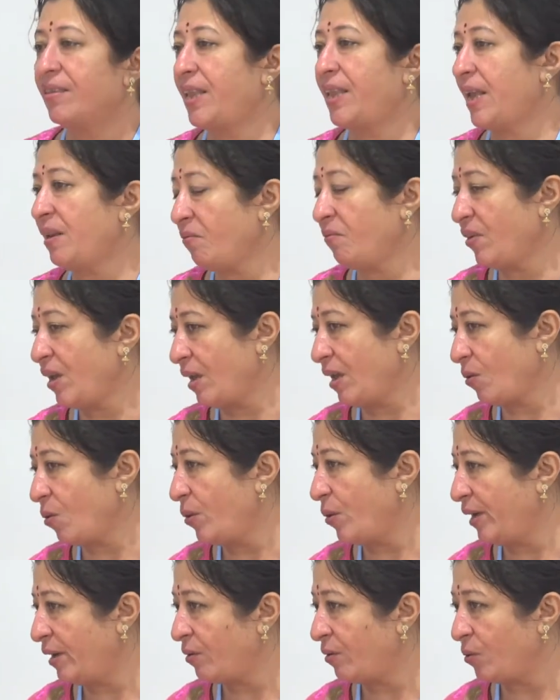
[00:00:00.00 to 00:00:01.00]
then we are
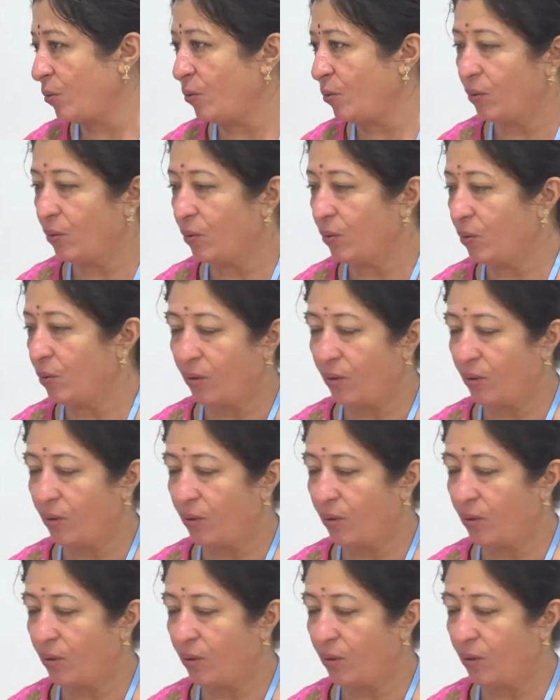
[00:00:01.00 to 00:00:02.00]
going to, our
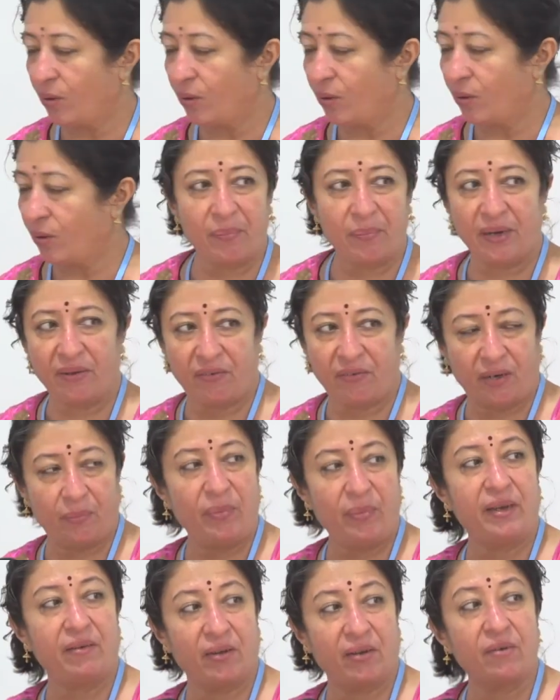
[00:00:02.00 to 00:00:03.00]
children probably will
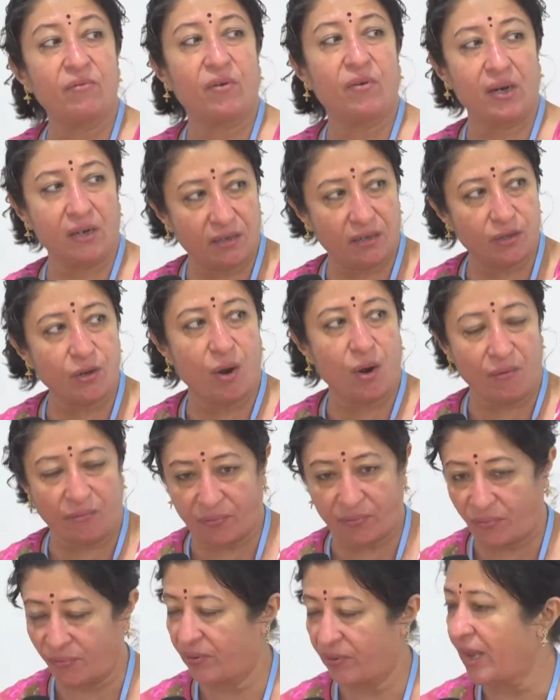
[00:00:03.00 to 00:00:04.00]
be even worse off
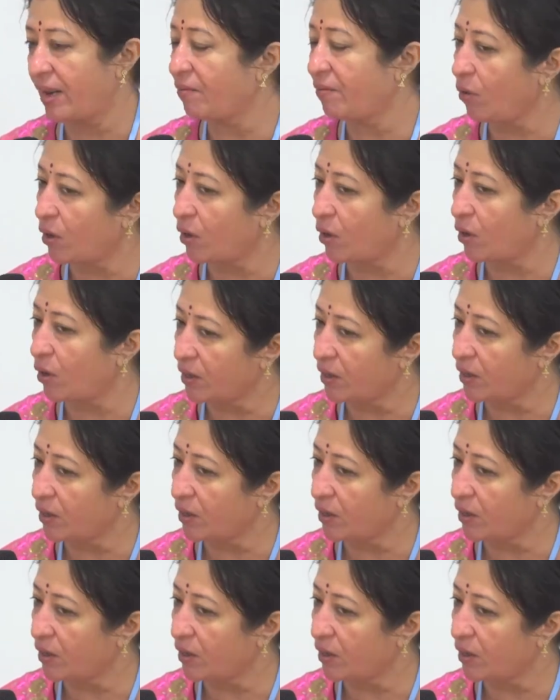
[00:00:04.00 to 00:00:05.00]
than what
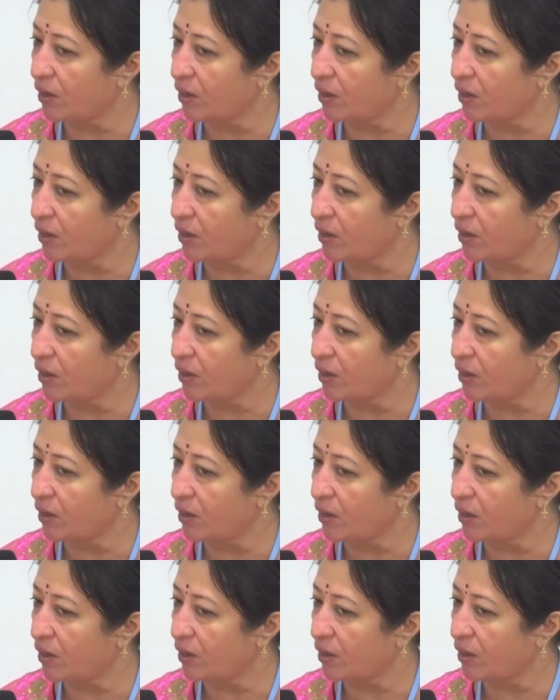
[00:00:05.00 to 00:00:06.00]
they.
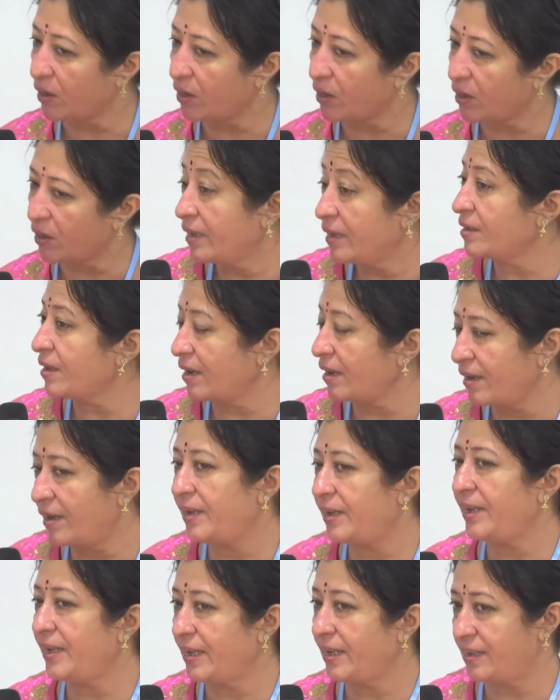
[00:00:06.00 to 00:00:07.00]
So they
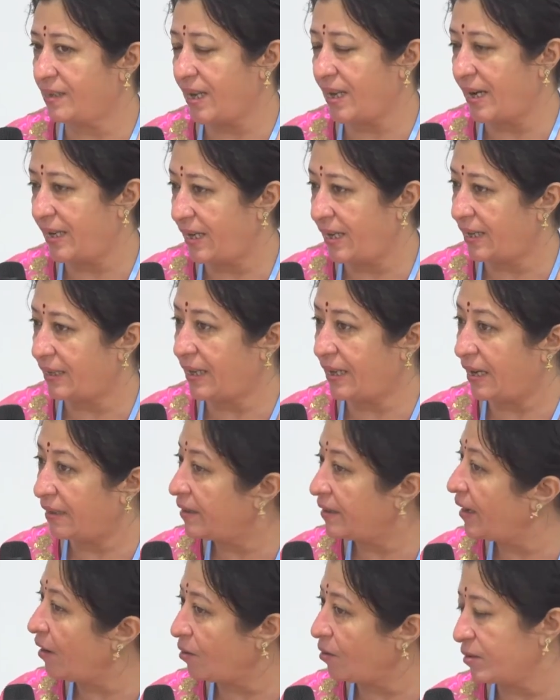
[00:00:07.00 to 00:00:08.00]
suddenly decided
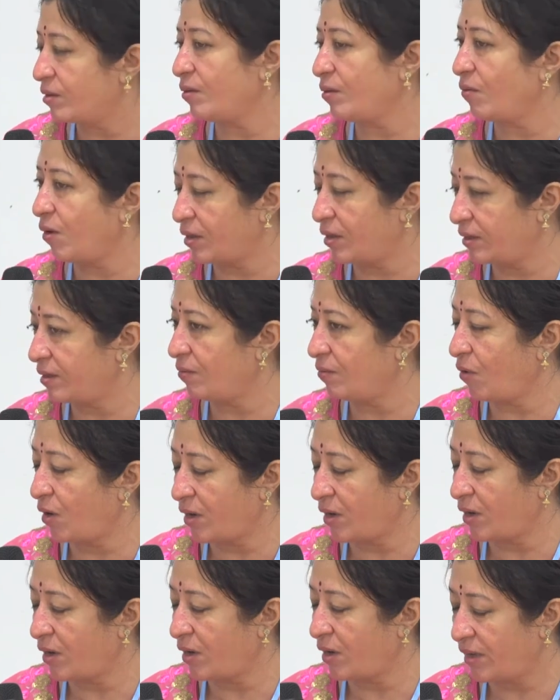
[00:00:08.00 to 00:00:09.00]
that they also want
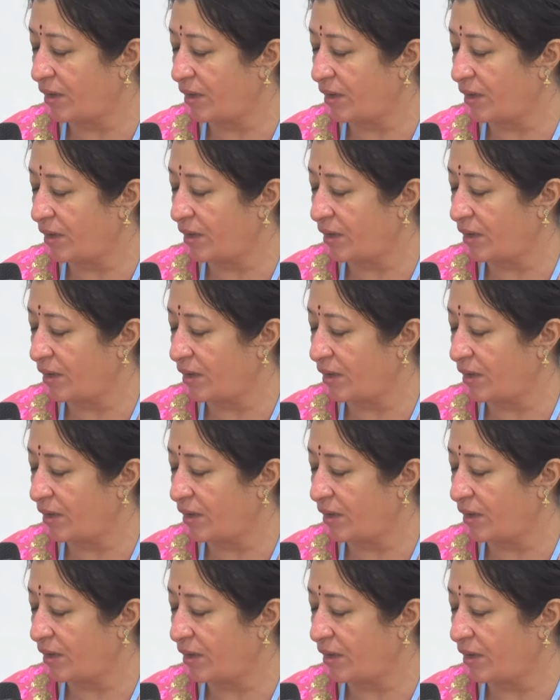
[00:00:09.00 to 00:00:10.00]
to start
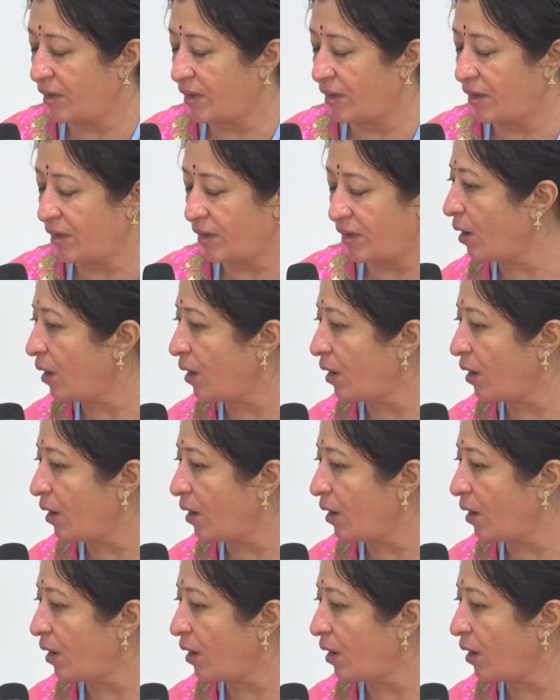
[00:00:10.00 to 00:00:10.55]
on working.